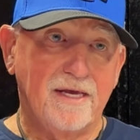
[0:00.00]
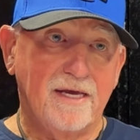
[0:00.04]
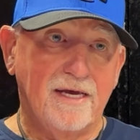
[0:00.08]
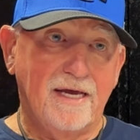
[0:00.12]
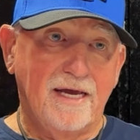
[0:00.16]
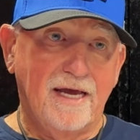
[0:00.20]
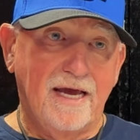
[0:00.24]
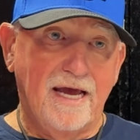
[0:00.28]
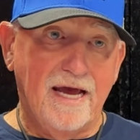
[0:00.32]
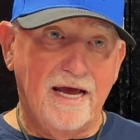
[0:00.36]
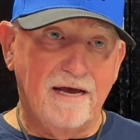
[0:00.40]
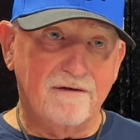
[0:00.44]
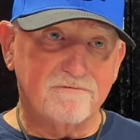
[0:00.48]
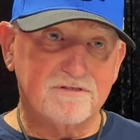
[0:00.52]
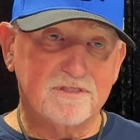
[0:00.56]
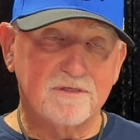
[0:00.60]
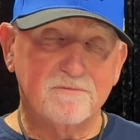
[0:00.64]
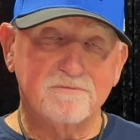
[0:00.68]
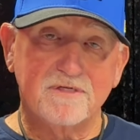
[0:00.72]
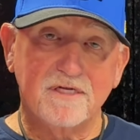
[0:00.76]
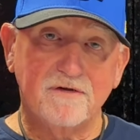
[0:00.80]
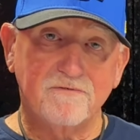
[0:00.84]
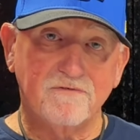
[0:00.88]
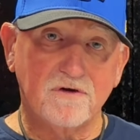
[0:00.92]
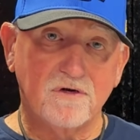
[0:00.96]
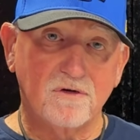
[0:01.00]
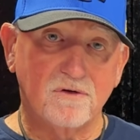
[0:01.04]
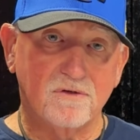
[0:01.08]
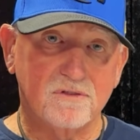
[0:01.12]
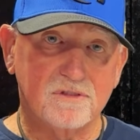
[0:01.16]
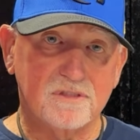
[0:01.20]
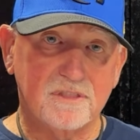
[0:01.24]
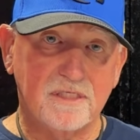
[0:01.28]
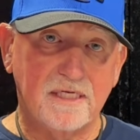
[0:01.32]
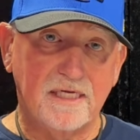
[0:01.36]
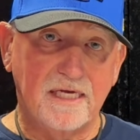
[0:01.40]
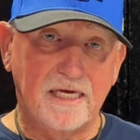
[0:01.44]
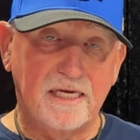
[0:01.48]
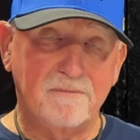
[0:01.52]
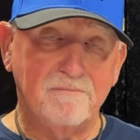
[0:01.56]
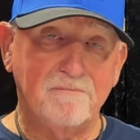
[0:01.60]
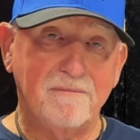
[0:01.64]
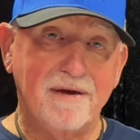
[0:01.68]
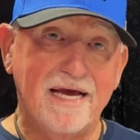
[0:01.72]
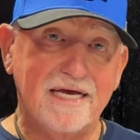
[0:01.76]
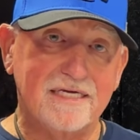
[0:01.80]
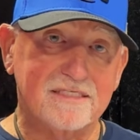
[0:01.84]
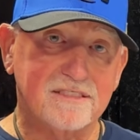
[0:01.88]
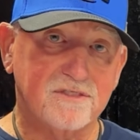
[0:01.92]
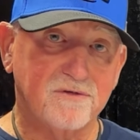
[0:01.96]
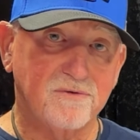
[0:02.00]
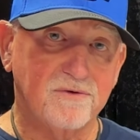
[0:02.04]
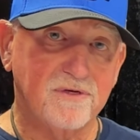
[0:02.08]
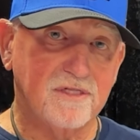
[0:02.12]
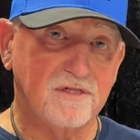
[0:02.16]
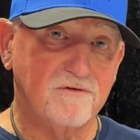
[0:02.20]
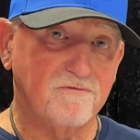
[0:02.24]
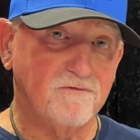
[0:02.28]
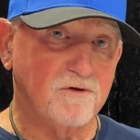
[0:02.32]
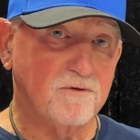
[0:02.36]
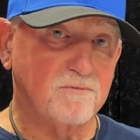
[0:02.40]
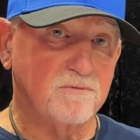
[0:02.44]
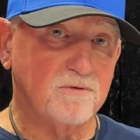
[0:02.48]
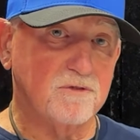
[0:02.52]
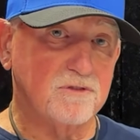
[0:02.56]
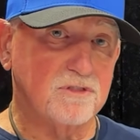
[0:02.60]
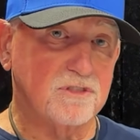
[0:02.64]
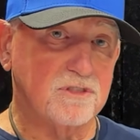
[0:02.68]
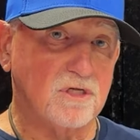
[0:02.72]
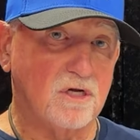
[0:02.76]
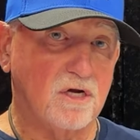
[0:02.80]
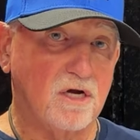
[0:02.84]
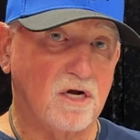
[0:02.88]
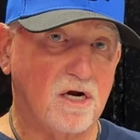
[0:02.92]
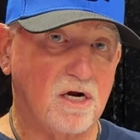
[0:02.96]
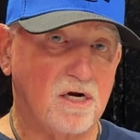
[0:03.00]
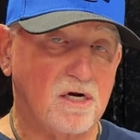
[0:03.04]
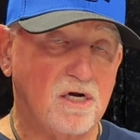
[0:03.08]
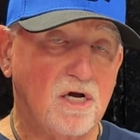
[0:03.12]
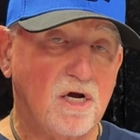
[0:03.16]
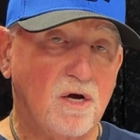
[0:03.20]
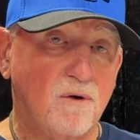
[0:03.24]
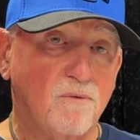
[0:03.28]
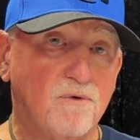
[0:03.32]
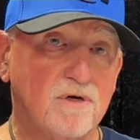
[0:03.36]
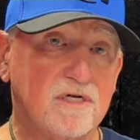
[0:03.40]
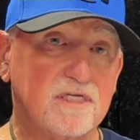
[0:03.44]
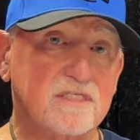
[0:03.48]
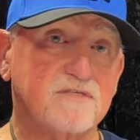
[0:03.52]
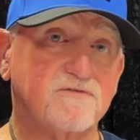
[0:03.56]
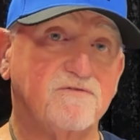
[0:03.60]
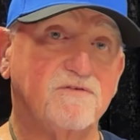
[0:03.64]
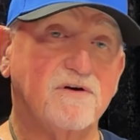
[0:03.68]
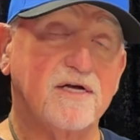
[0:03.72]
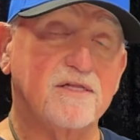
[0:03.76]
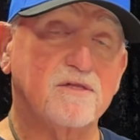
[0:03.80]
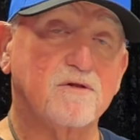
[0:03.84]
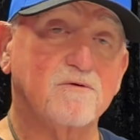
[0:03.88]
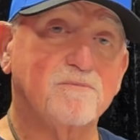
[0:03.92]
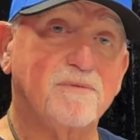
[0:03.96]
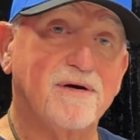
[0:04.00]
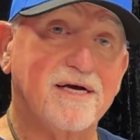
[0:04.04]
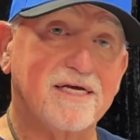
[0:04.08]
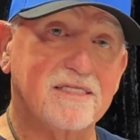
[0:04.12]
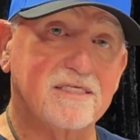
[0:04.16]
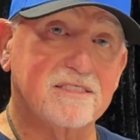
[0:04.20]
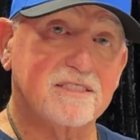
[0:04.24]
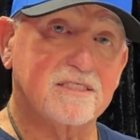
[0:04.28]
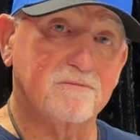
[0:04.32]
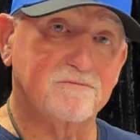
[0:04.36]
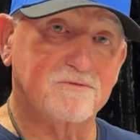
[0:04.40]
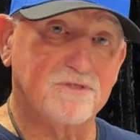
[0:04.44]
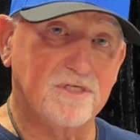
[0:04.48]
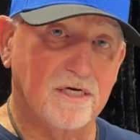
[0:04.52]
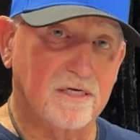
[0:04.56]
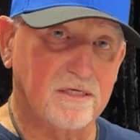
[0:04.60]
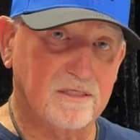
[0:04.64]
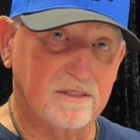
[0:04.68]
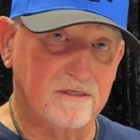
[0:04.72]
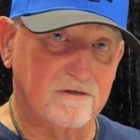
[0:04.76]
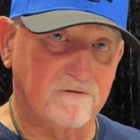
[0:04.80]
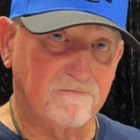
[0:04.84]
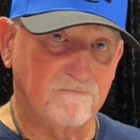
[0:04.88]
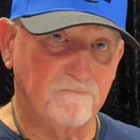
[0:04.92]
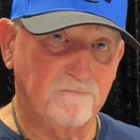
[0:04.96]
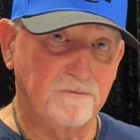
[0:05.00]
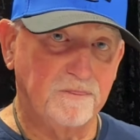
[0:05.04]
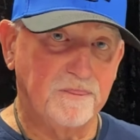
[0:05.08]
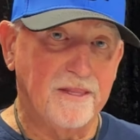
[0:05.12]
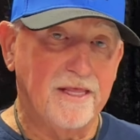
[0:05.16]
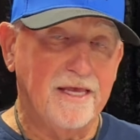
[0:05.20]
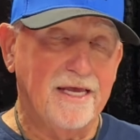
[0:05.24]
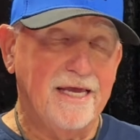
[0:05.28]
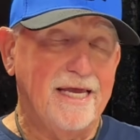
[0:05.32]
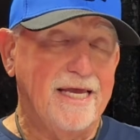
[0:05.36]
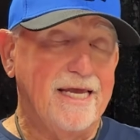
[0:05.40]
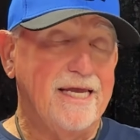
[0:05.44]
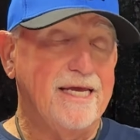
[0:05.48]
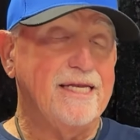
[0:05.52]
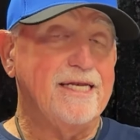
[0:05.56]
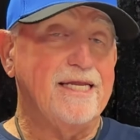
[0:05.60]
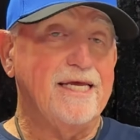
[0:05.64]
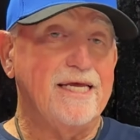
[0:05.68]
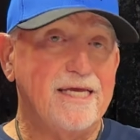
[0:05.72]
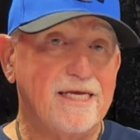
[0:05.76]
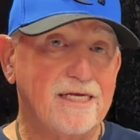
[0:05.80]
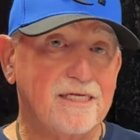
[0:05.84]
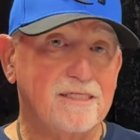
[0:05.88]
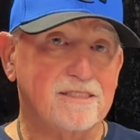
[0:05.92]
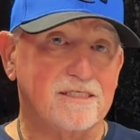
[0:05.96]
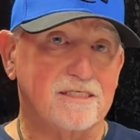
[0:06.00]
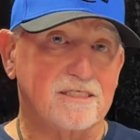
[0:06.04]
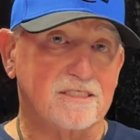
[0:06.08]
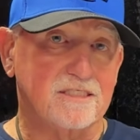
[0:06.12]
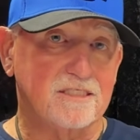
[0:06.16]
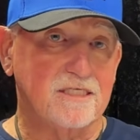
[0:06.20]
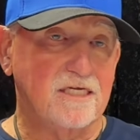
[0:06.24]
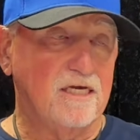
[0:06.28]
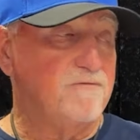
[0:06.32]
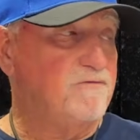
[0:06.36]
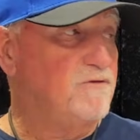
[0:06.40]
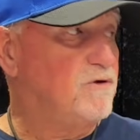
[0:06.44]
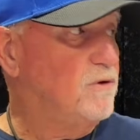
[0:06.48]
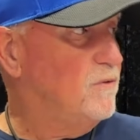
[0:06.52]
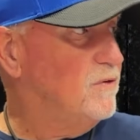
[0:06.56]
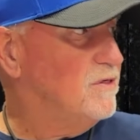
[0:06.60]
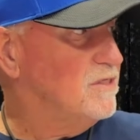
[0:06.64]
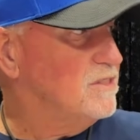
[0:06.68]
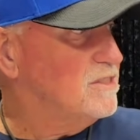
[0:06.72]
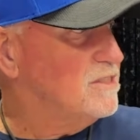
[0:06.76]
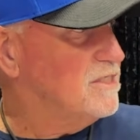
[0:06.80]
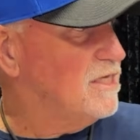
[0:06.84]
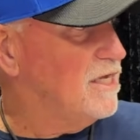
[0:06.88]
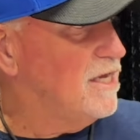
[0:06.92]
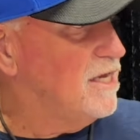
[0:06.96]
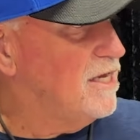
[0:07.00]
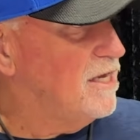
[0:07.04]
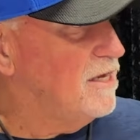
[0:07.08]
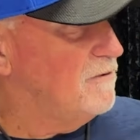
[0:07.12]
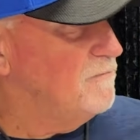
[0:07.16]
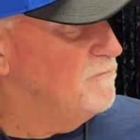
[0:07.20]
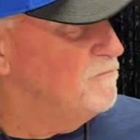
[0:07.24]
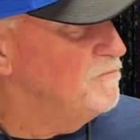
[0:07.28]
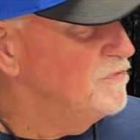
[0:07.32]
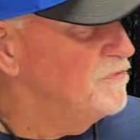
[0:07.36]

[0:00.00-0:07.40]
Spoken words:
have some difficulty in mastering the verb gustar when it's followed by the subjunctive. In English, if you want to say,